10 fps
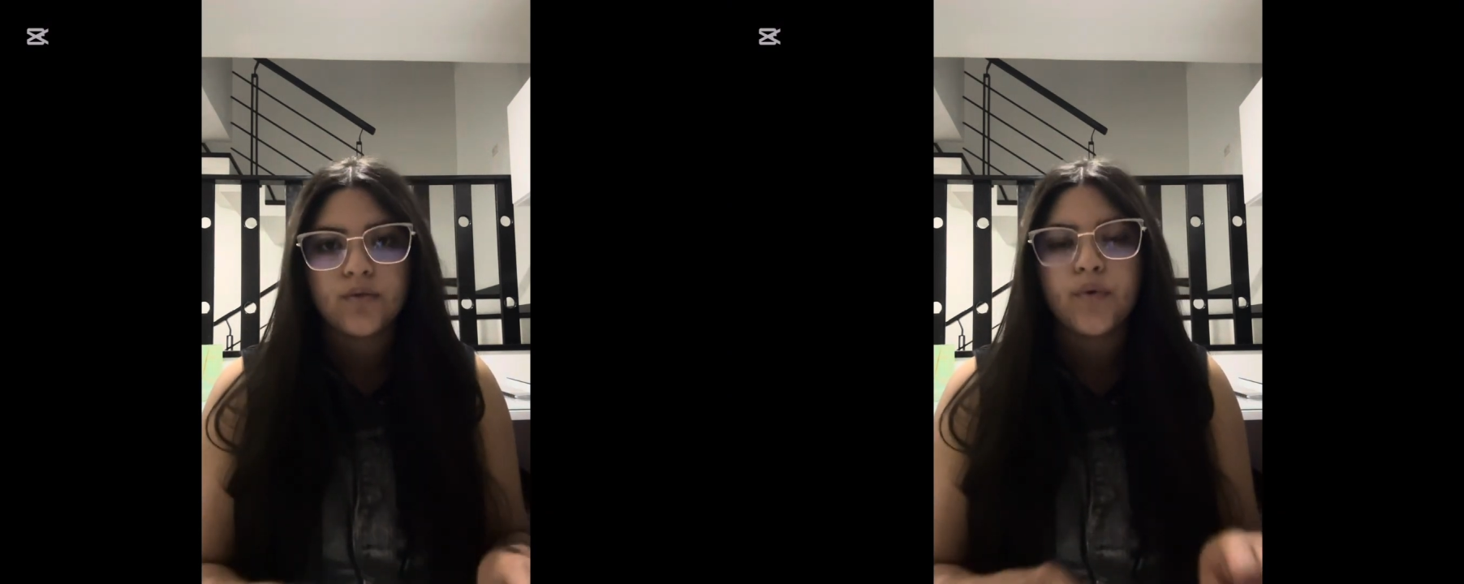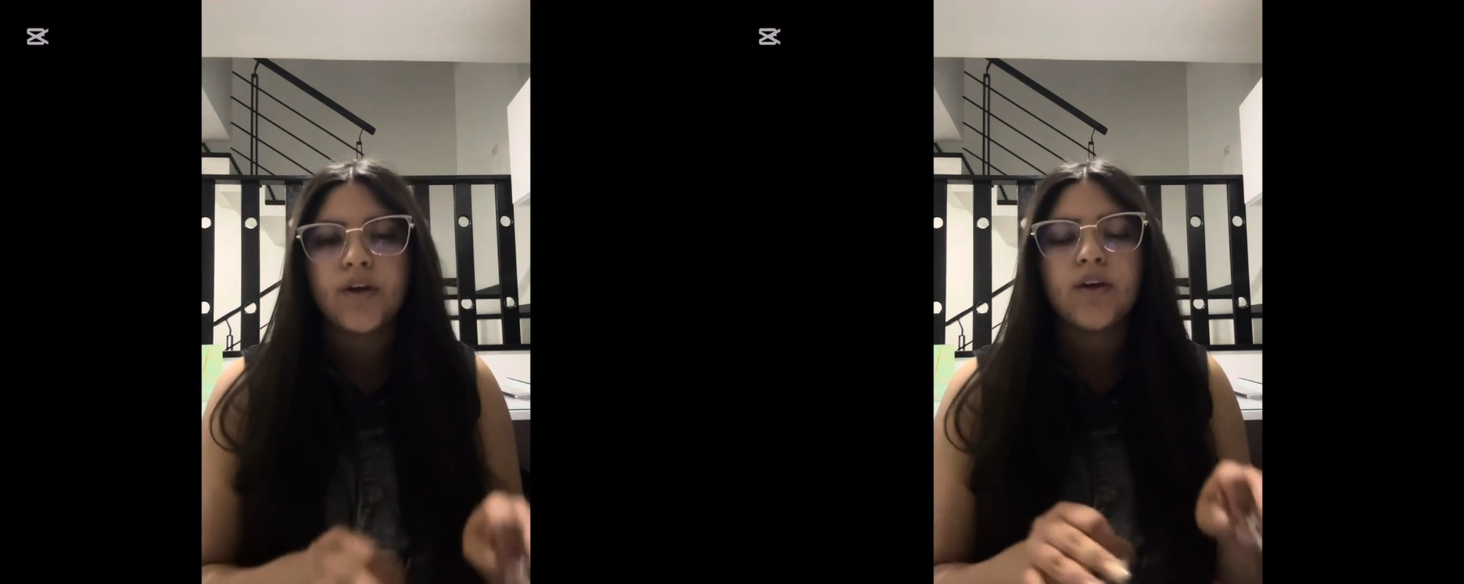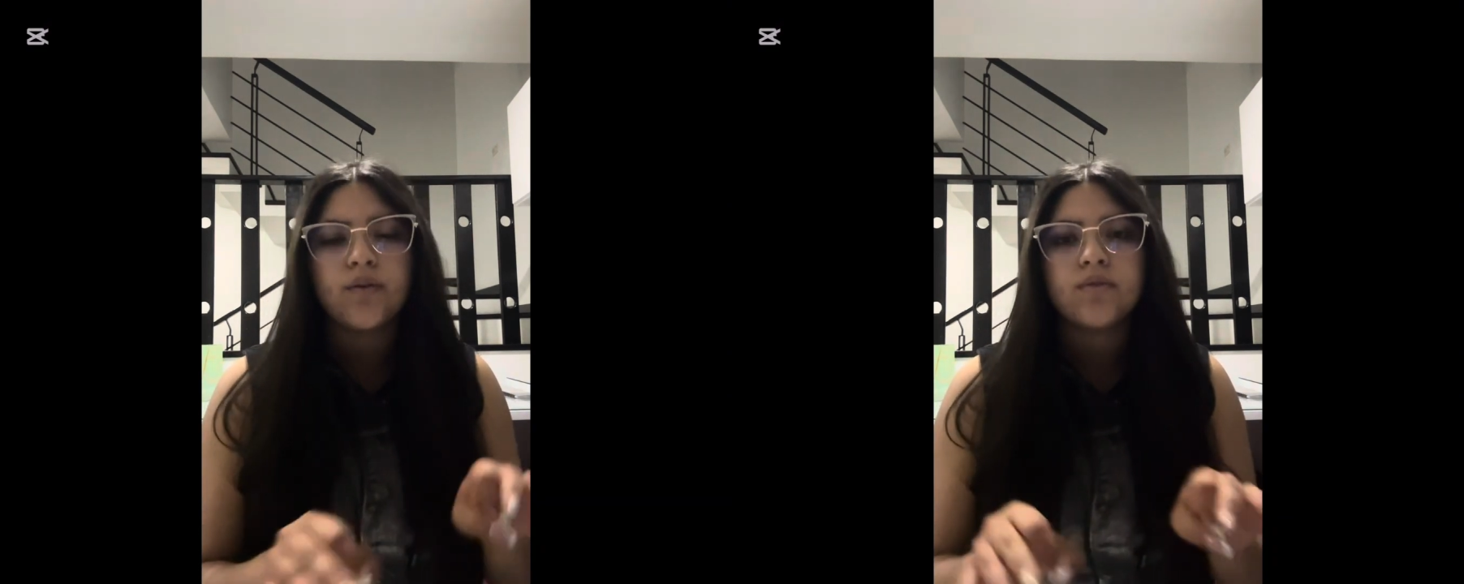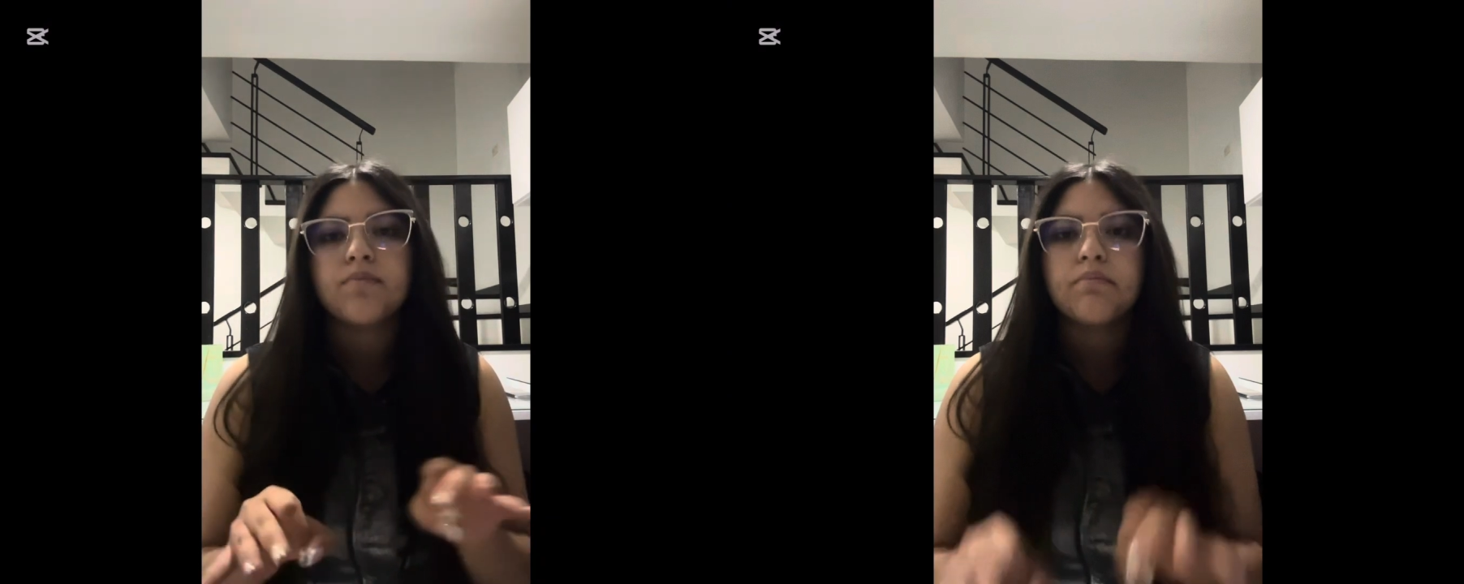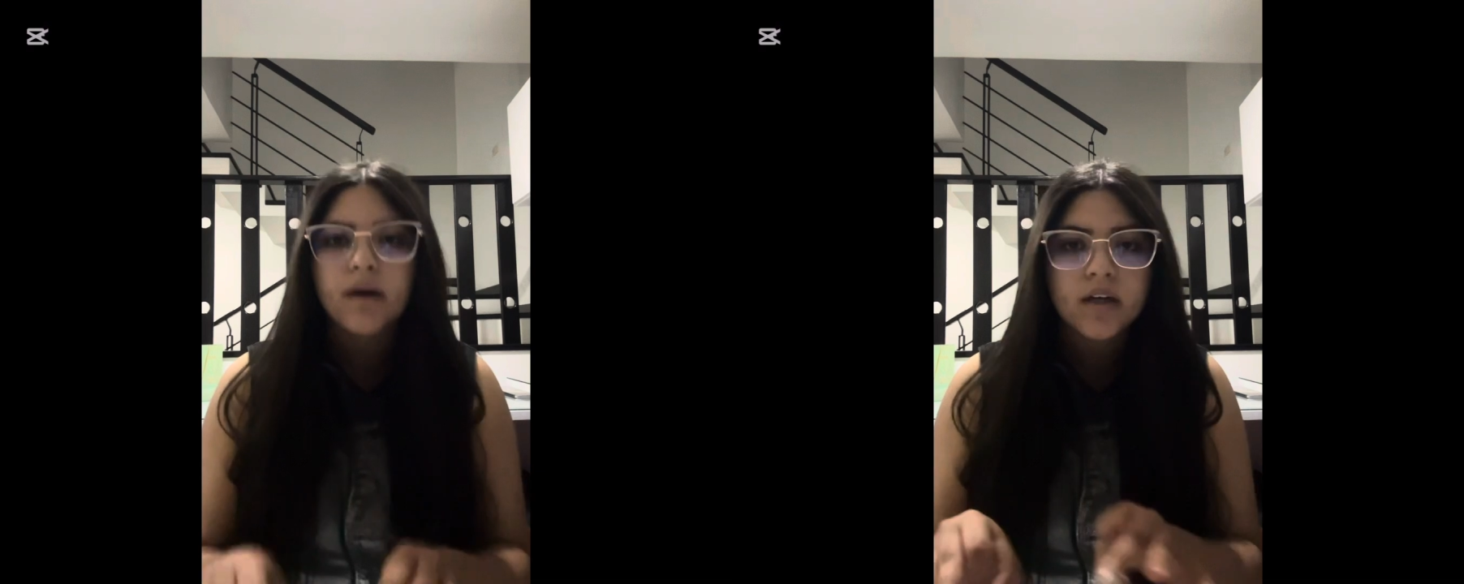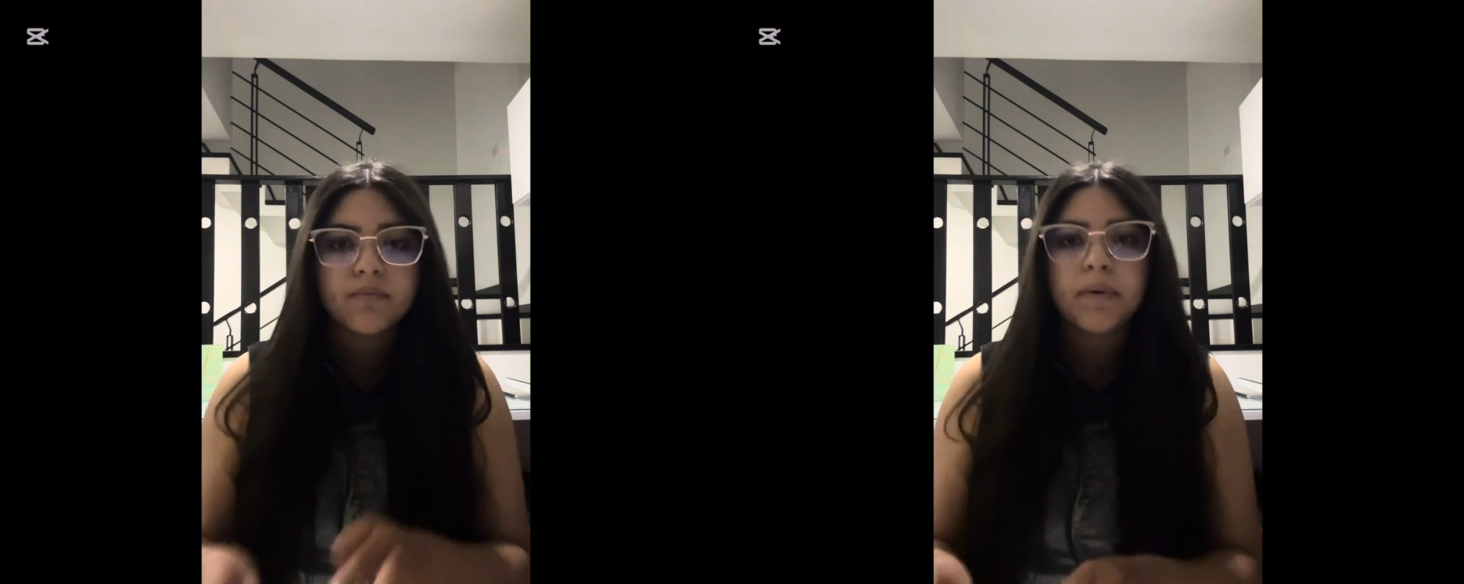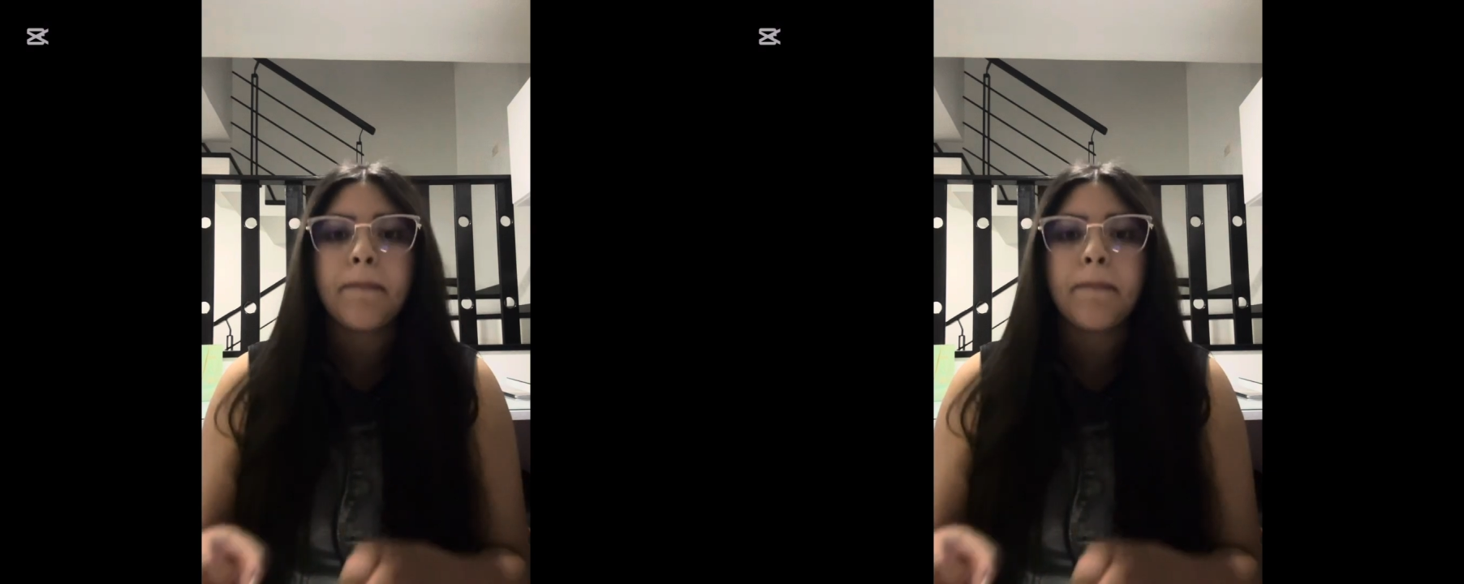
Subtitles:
we use must be